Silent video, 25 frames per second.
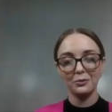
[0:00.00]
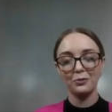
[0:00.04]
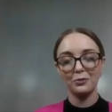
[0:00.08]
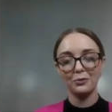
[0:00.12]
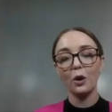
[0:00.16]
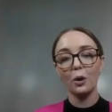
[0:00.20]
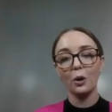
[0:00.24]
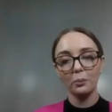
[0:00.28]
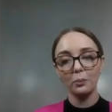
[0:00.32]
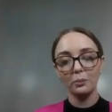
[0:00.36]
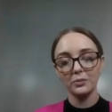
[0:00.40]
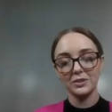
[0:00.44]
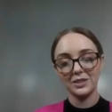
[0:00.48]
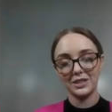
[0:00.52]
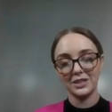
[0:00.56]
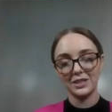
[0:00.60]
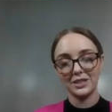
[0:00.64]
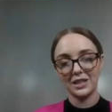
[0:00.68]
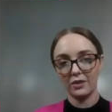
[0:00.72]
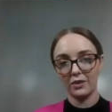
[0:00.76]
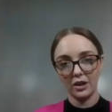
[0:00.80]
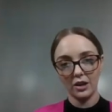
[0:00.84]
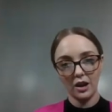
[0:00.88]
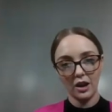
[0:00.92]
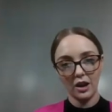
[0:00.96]
from
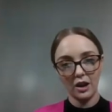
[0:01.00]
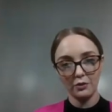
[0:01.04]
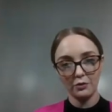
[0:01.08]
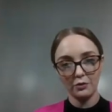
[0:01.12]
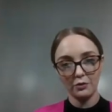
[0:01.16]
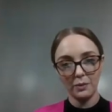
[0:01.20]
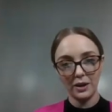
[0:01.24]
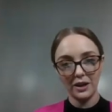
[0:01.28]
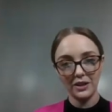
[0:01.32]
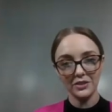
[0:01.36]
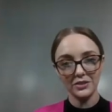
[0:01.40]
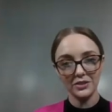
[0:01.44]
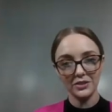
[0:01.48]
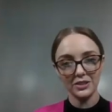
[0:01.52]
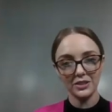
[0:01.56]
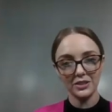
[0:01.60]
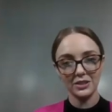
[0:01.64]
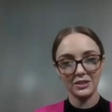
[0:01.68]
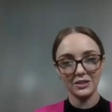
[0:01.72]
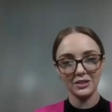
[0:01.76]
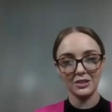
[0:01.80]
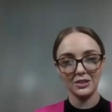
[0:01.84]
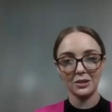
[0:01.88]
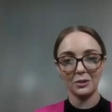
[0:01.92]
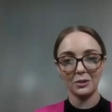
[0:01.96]
seven and a half
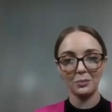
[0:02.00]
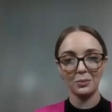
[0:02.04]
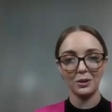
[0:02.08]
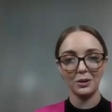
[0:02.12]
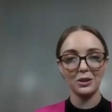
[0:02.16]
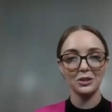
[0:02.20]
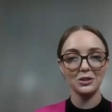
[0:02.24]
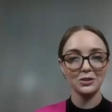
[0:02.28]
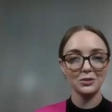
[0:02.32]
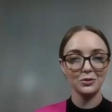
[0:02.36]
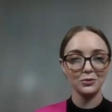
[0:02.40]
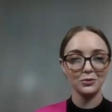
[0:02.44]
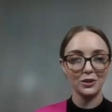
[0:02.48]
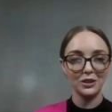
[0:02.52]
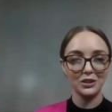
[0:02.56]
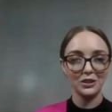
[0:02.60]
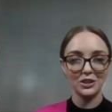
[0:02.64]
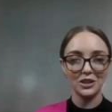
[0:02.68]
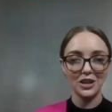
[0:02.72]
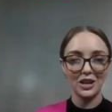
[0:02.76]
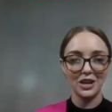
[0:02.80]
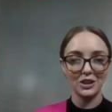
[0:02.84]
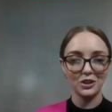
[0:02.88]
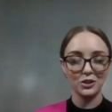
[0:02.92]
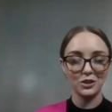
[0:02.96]
months. So yep. because of
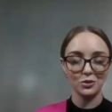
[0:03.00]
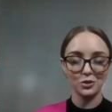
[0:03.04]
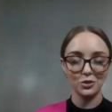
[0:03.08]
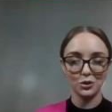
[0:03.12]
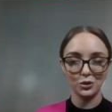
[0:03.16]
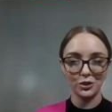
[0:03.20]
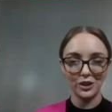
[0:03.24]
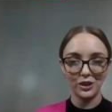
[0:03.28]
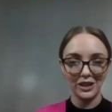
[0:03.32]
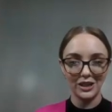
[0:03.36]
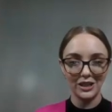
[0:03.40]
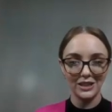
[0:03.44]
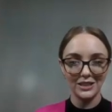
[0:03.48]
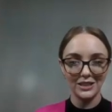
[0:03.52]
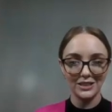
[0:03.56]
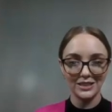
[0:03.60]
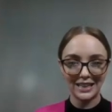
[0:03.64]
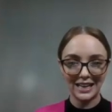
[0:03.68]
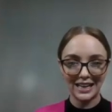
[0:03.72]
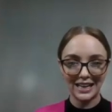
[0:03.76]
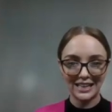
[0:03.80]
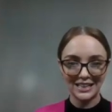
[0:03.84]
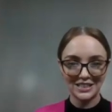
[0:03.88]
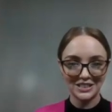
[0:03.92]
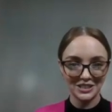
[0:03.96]
international treaties,
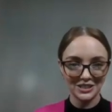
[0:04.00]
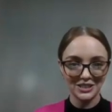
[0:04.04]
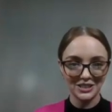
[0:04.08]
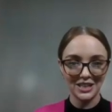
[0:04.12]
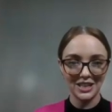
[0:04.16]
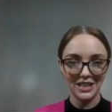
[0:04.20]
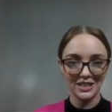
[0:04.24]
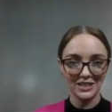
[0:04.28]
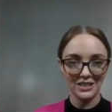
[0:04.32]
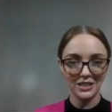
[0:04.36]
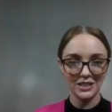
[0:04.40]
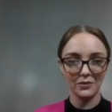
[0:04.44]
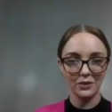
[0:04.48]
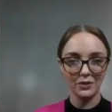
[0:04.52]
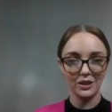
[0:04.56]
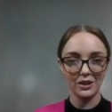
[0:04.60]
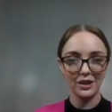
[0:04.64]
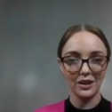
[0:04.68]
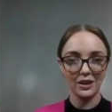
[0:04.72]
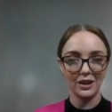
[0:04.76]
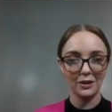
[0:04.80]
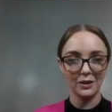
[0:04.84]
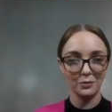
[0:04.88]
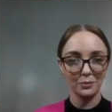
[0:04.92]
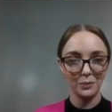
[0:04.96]
it has to take seven and
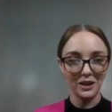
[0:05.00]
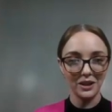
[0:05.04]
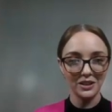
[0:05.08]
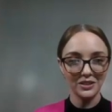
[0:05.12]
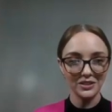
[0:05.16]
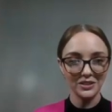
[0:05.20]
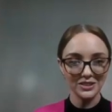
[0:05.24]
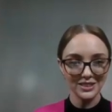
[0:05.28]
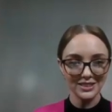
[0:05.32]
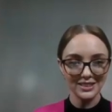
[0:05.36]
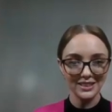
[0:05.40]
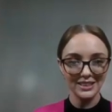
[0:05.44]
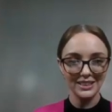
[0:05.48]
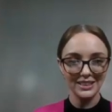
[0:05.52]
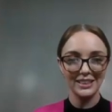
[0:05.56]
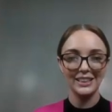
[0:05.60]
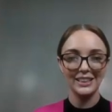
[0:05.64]
a half months.